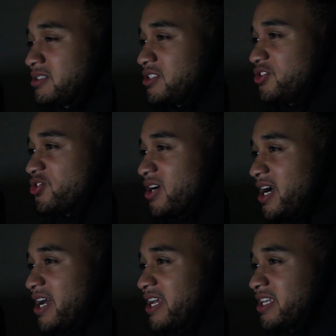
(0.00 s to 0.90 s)
to
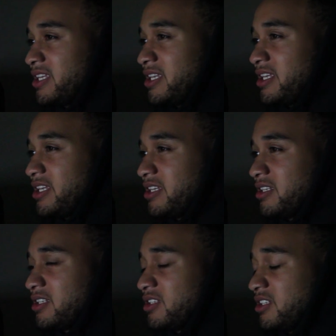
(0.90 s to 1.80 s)
try,
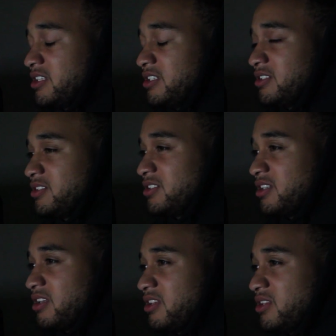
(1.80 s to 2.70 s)
and
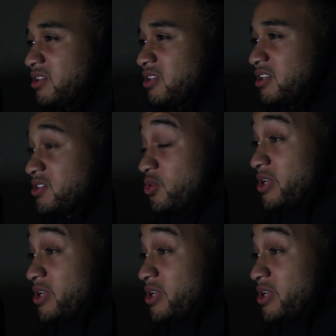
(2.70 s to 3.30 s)
it's